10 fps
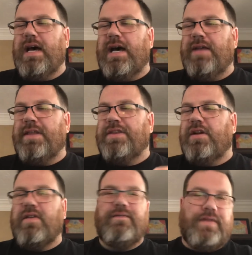that
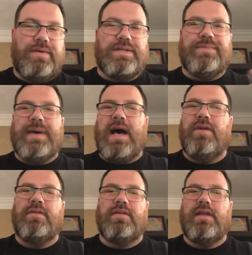they're confused
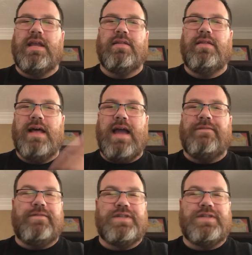about, and life,